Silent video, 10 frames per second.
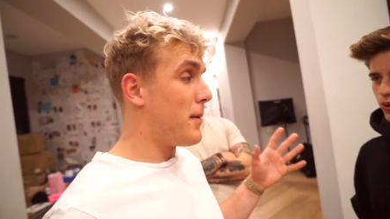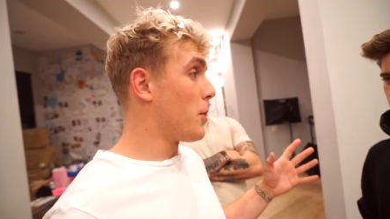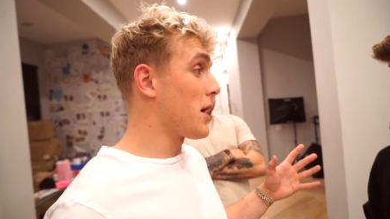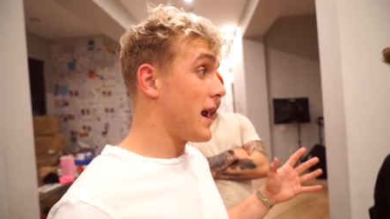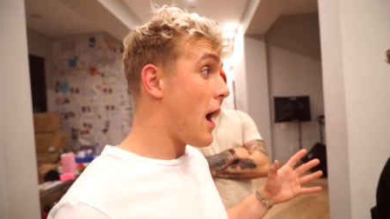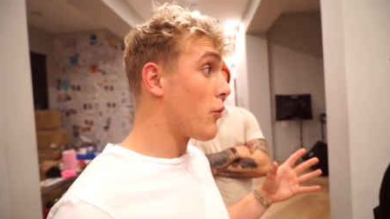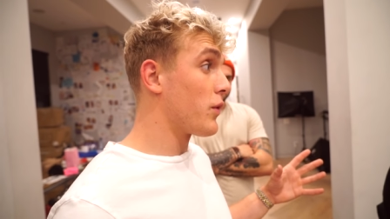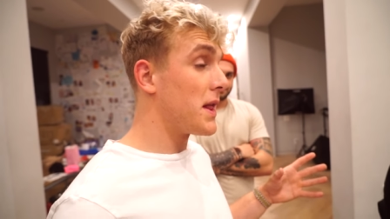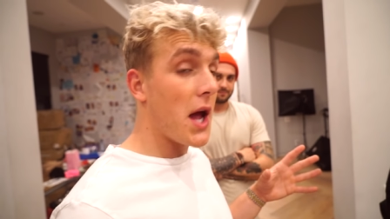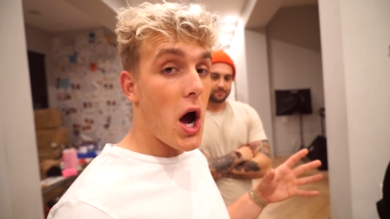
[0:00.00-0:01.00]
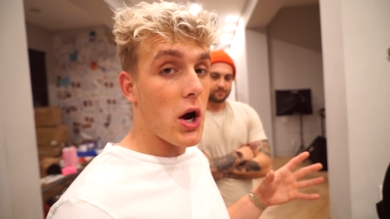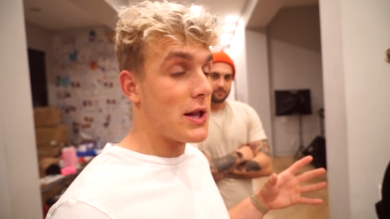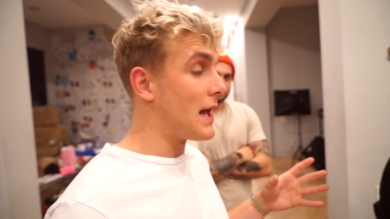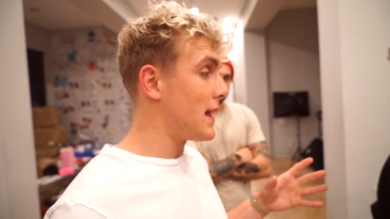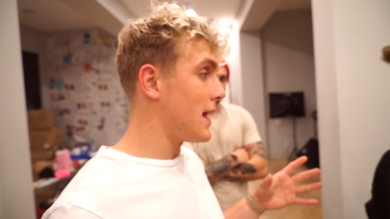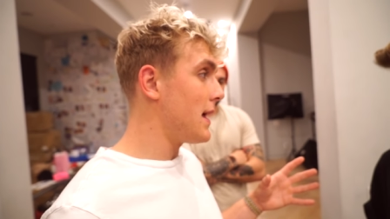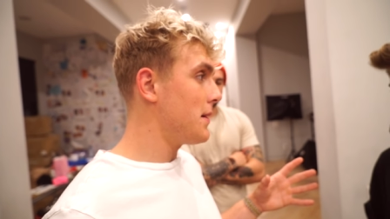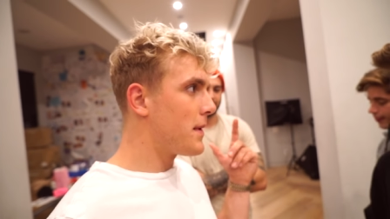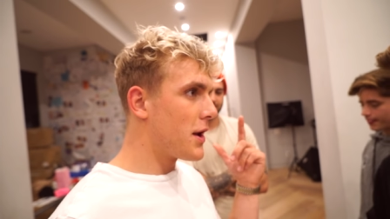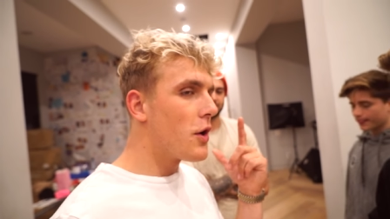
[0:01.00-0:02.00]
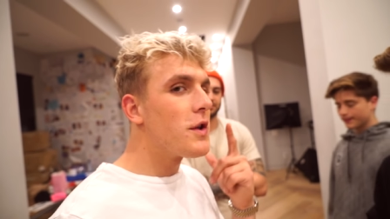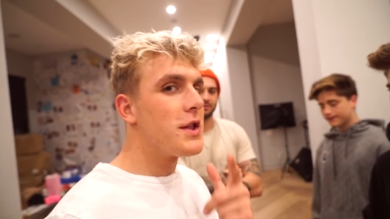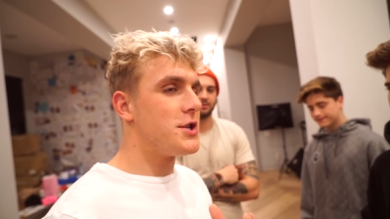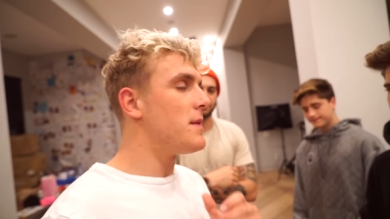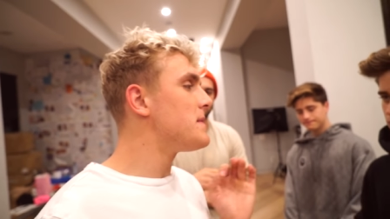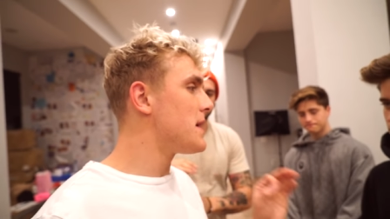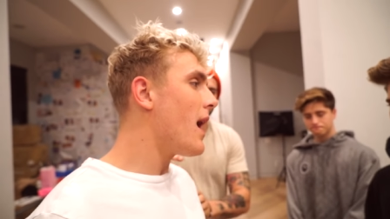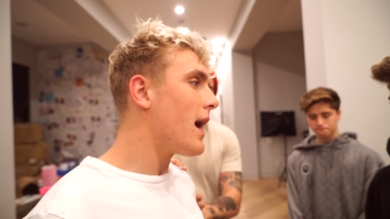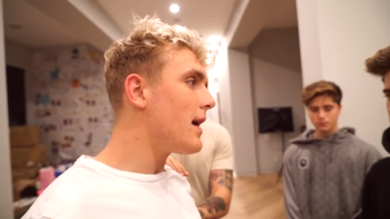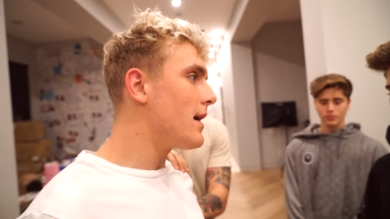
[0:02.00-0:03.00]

been working out really hard lately. I'm gonna go to the gym tonight.